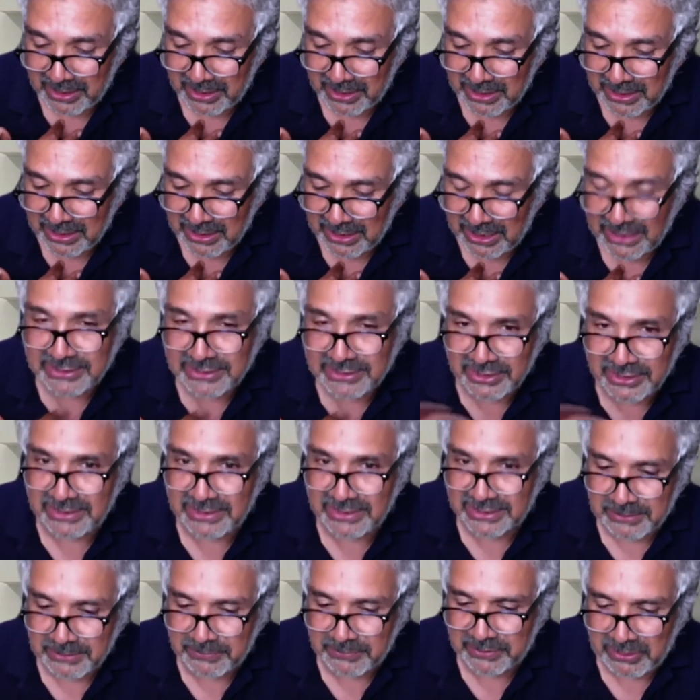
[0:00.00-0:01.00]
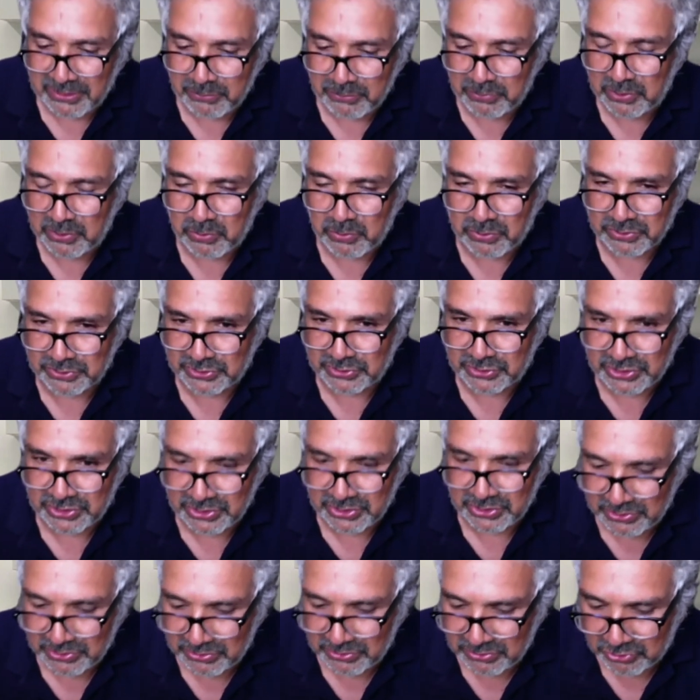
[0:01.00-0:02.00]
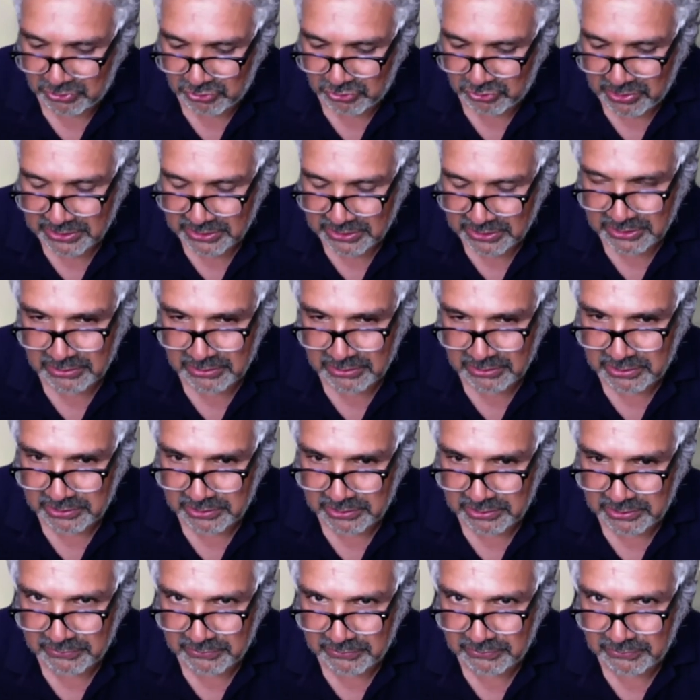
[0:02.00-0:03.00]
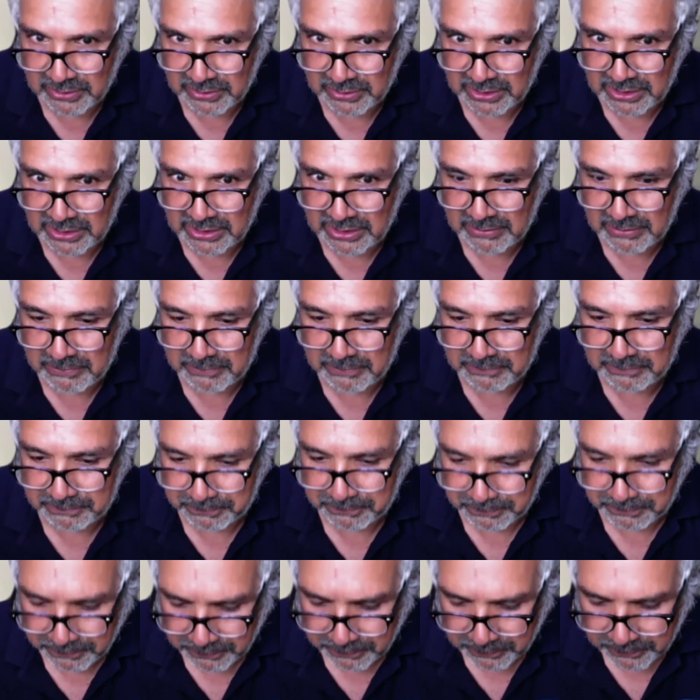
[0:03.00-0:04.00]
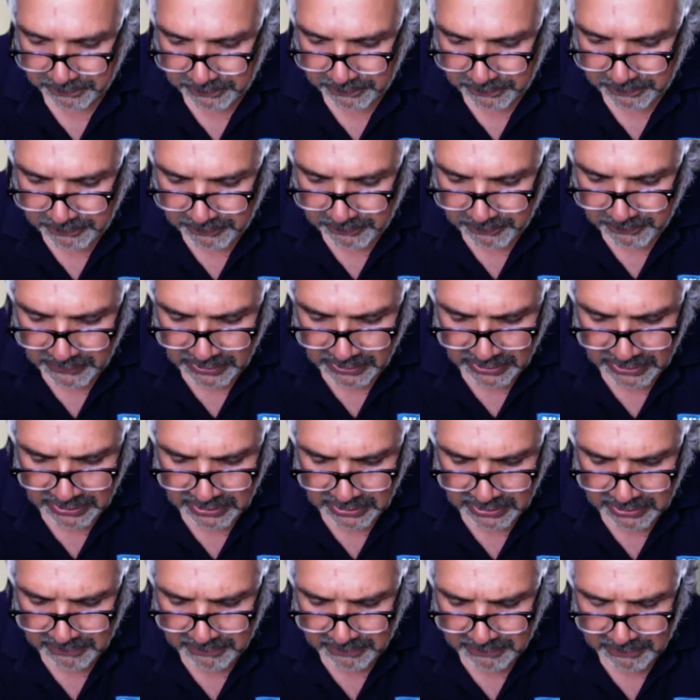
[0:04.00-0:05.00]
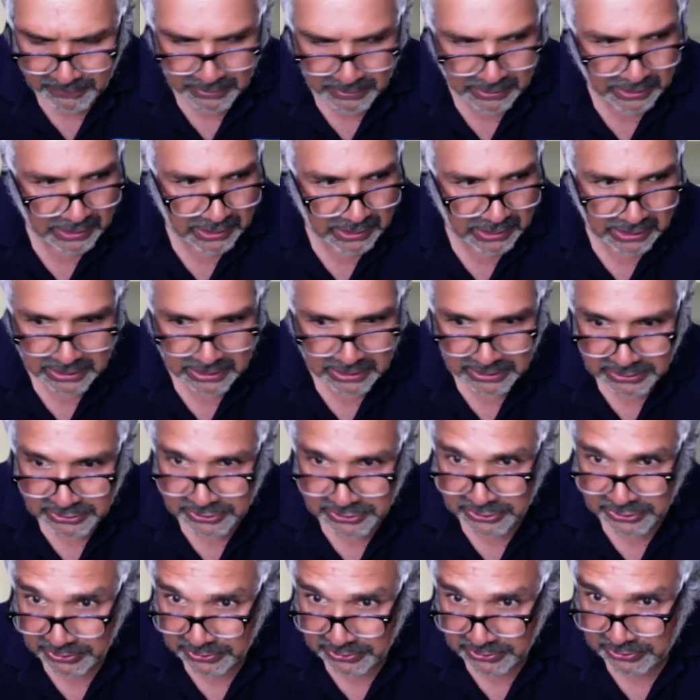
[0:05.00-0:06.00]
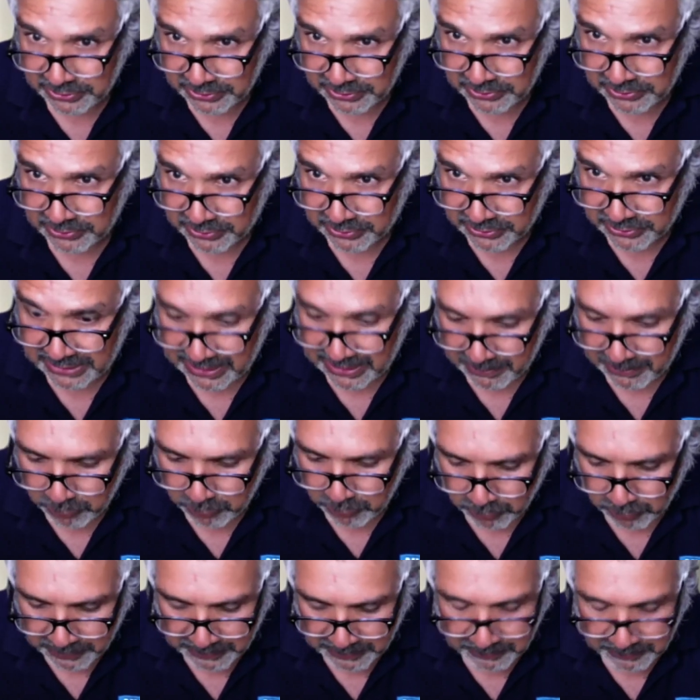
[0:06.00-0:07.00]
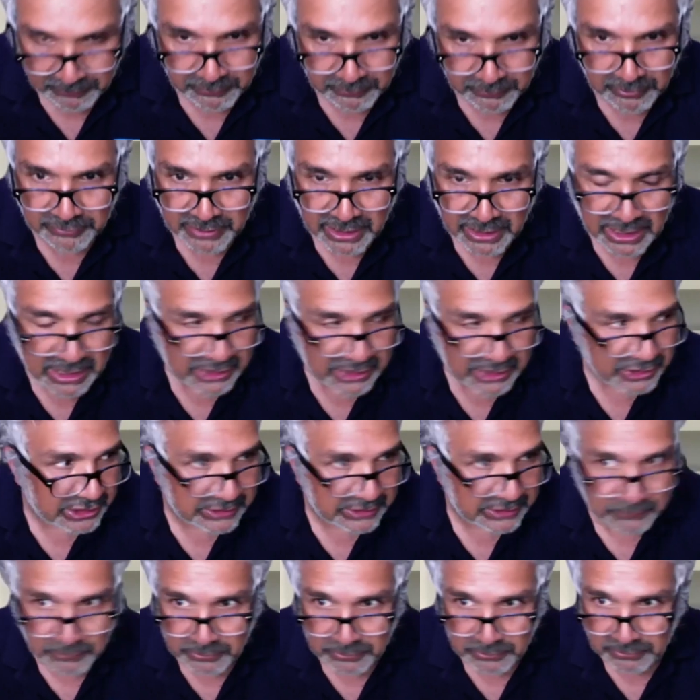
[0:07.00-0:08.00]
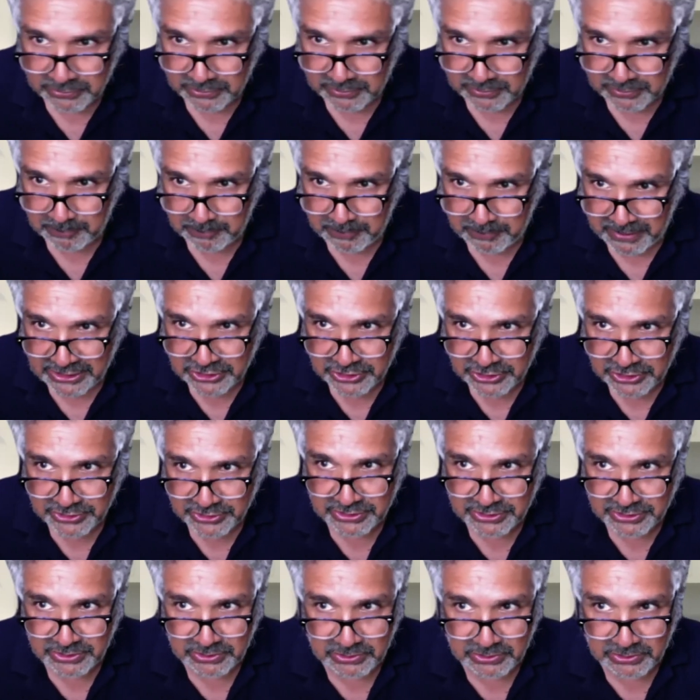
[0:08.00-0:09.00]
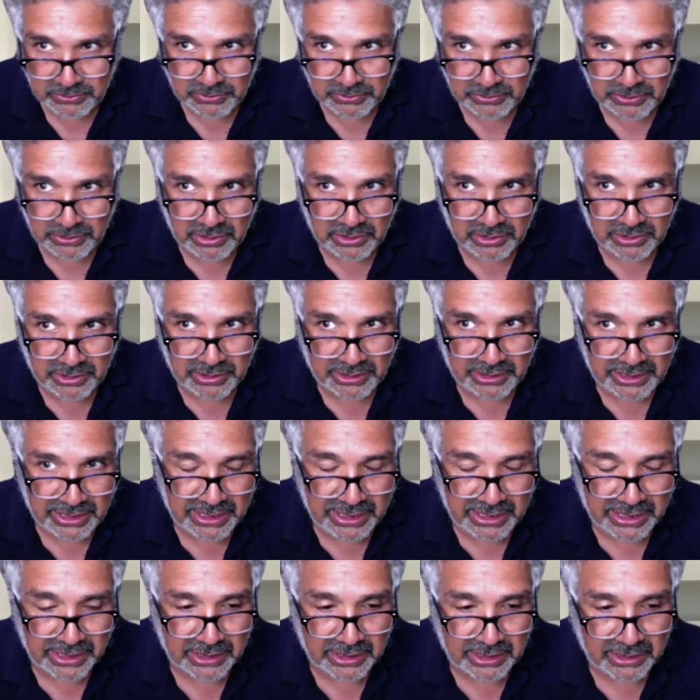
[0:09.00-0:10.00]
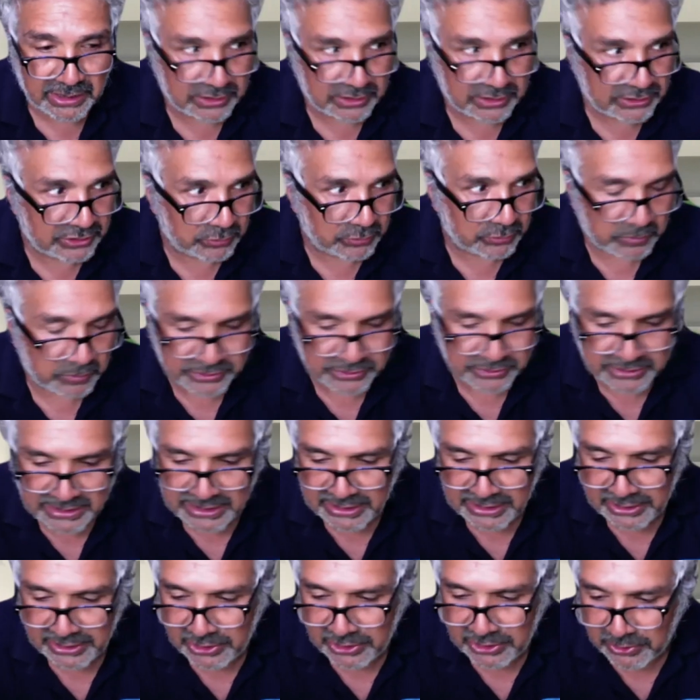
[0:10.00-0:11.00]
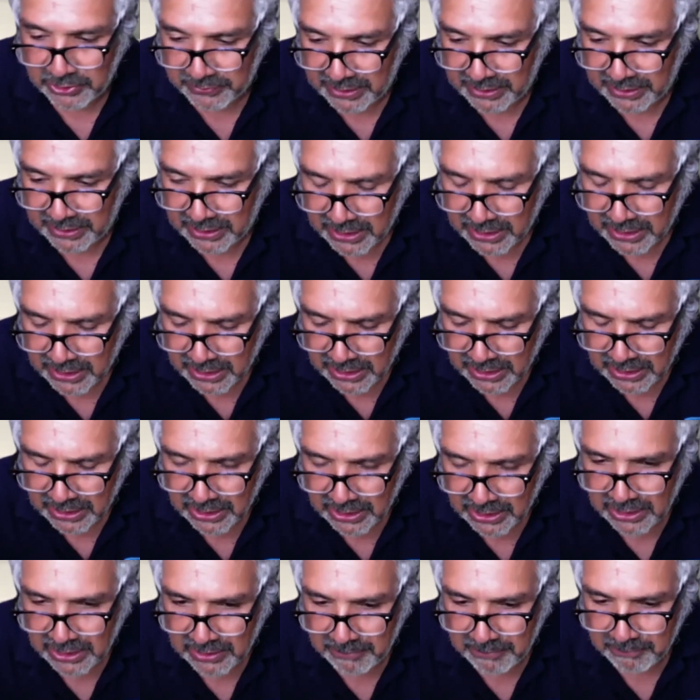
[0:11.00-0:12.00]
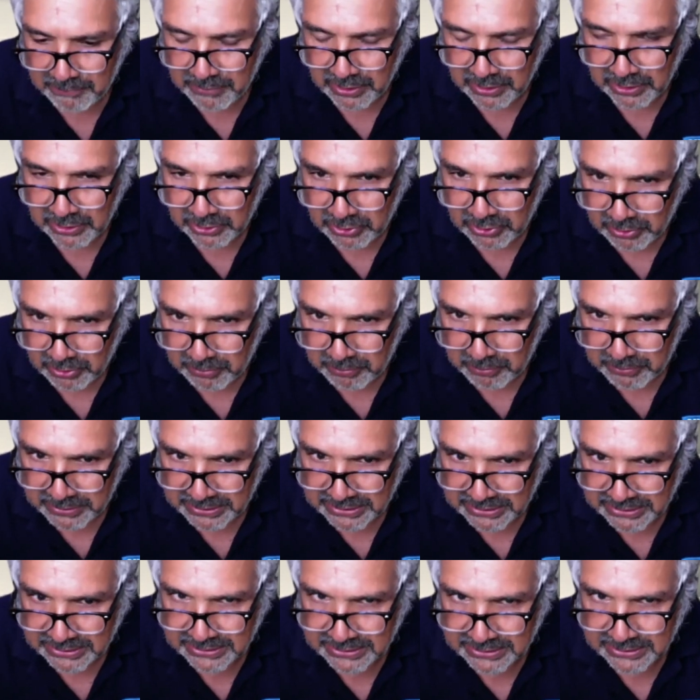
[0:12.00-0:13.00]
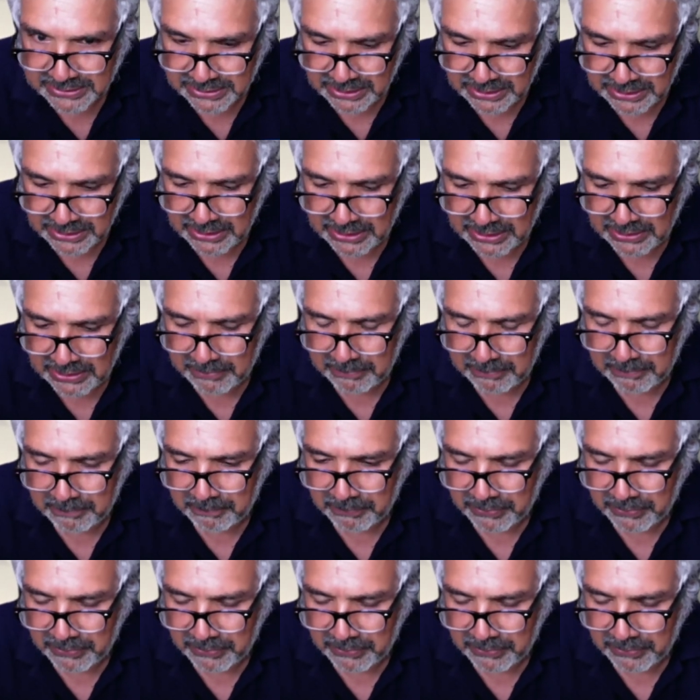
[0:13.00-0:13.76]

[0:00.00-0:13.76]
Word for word: and certainly something that we want to try to kind of um, um, to to to get more people involved. Just for the patients who are here, I just want to let you know that um, allotments um,